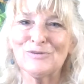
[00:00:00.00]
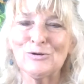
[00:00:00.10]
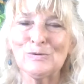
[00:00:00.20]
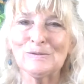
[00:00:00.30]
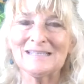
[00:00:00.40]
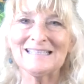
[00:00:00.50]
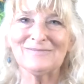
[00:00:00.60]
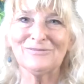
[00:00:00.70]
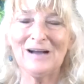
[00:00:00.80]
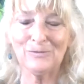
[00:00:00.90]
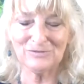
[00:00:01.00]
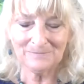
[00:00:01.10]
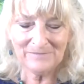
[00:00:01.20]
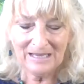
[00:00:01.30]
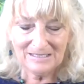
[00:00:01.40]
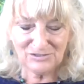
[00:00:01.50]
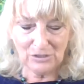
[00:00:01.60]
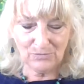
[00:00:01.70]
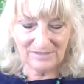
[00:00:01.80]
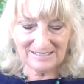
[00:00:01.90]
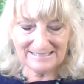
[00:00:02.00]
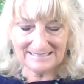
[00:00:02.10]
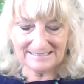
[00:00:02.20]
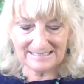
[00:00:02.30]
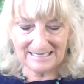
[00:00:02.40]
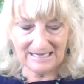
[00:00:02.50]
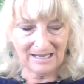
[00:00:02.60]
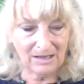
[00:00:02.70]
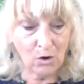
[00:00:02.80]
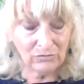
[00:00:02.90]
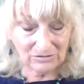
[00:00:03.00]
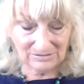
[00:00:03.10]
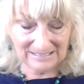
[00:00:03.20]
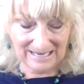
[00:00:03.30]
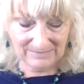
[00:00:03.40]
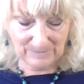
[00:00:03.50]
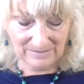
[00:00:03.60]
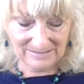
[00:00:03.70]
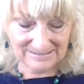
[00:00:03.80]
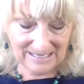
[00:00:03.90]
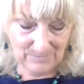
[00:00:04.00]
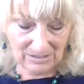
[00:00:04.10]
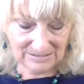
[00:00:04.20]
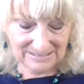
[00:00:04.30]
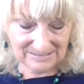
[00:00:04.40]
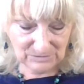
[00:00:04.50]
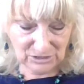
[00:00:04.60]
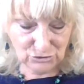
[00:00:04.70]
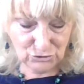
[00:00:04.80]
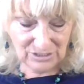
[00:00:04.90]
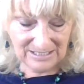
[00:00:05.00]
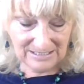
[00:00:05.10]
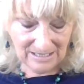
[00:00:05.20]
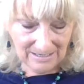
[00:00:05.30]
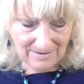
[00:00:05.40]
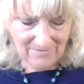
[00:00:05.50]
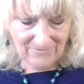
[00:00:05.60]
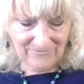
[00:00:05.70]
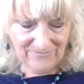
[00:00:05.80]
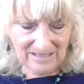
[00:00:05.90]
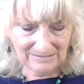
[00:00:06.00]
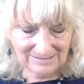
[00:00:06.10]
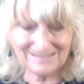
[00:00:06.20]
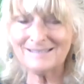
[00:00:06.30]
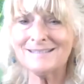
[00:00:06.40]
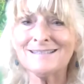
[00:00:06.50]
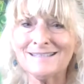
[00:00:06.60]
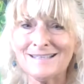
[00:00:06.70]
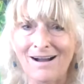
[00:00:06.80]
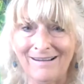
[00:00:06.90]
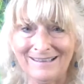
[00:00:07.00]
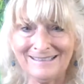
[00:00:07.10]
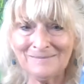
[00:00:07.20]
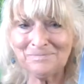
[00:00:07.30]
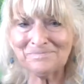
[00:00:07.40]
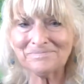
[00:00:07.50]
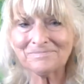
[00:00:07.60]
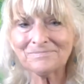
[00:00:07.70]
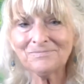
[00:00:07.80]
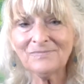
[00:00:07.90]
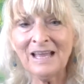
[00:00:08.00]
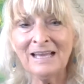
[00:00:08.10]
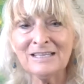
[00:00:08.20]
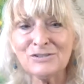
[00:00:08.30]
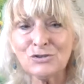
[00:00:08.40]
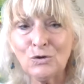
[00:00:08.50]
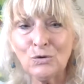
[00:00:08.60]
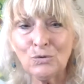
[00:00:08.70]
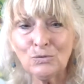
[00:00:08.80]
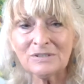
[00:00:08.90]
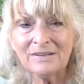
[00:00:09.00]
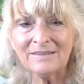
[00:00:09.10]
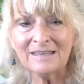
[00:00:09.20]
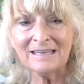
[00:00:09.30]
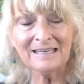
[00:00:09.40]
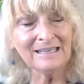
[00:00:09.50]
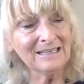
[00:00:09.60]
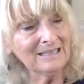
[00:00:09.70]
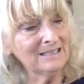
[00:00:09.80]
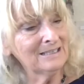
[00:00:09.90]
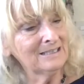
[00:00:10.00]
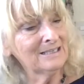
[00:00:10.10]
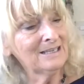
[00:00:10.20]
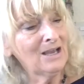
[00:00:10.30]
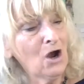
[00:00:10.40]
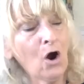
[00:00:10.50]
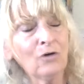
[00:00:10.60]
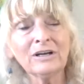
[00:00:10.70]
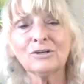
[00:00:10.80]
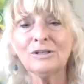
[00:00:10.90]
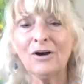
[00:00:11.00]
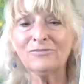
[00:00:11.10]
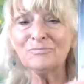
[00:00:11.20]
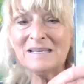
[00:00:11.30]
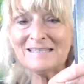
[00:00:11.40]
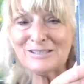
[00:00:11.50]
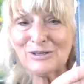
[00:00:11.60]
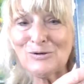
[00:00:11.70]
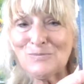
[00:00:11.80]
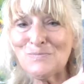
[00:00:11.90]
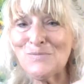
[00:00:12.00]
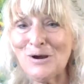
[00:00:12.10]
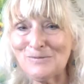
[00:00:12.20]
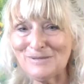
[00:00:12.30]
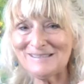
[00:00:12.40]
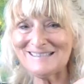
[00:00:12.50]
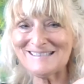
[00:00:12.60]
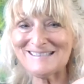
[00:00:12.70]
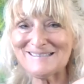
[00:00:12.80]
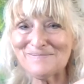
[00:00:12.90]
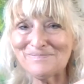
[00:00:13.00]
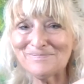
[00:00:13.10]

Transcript: Googled it and found. So this is the Oracle deck by the same artist, Katrine Veltz-Stein, and it's called the Oracle of Mystical Moments.